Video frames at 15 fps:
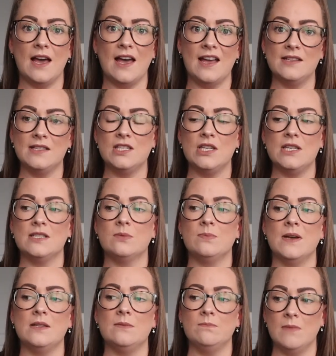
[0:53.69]
I had to chase
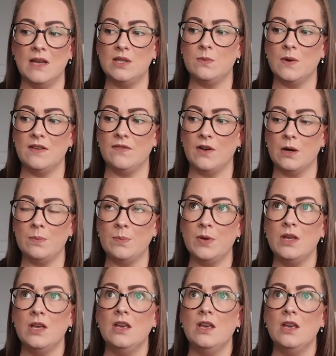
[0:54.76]
the midwife up,